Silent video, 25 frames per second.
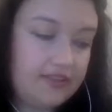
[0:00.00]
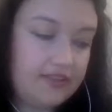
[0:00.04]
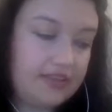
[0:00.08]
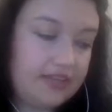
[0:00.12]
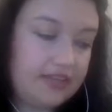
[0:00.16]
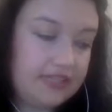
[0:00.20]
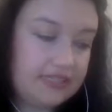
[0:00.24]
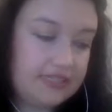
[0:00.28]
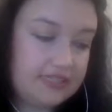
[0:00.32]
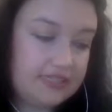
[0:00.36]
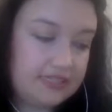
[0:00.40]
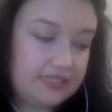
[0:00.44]
I think
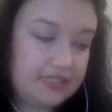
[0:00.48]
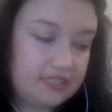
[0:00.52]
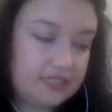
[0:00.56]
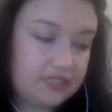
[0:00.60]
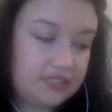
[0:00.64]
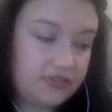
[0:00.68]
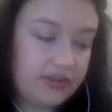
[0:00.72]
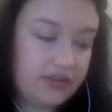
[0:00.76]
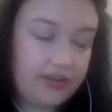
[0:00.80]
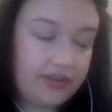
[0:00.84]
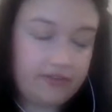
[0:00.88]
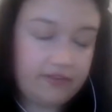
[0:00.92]

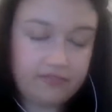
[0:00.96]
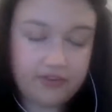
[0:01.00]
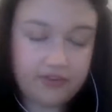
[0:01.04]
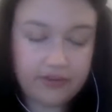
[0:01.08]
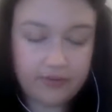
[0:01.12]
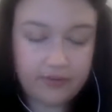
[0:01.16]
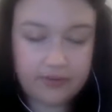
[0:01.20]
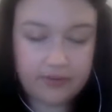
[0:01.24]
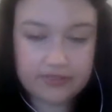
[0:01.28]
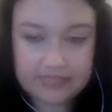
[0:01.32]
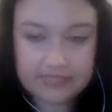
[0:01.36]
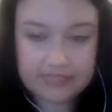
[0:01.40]
that's great.
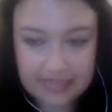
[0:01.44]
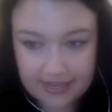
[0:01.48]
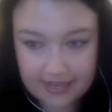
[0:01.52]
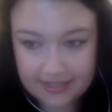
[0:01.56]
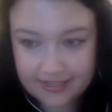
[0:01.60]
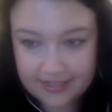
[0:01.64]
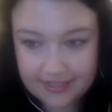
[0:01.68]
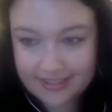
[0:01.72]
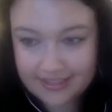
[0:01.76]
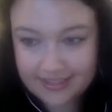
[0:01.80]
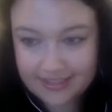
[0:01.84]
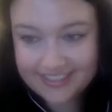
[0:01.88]
Very well
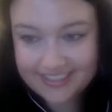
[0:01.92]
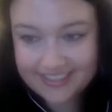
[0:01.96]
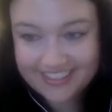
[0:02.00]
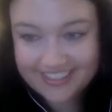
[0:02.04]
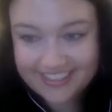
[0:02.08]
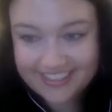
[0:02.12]
said.